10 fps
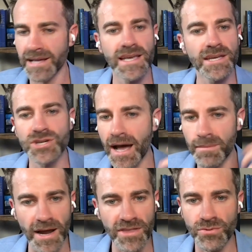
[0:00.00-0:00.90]
day
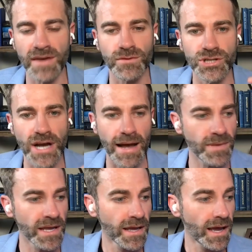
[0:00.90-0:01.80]
job, my thrival
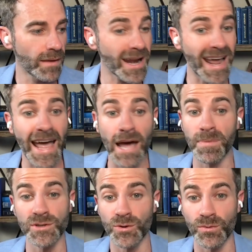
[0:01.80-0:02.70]
job. And I
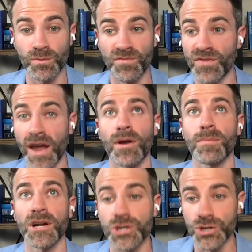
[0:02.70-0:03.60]
happen to very
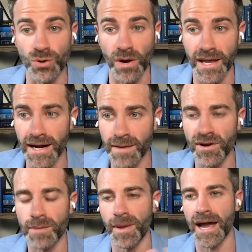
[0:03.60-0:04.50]
much enjoy it. And I'm
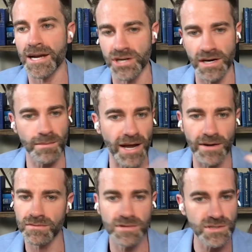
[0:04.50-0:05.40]
very passionate
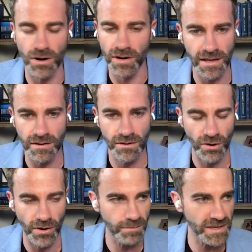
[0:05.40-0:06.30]
about starting and
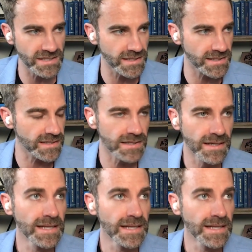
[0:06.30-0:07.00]
growing businesses.